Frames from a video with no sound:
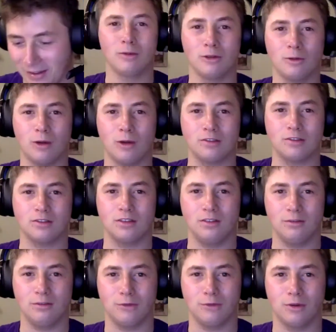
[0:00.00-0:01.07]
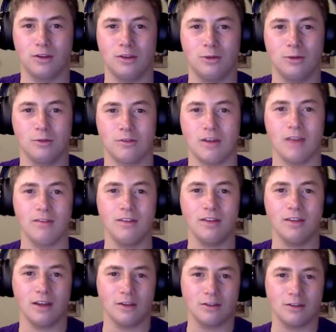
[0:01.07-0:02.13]
question for you. Do you have
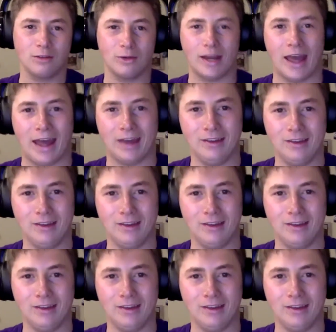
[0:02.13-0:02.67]
anything else you want to add?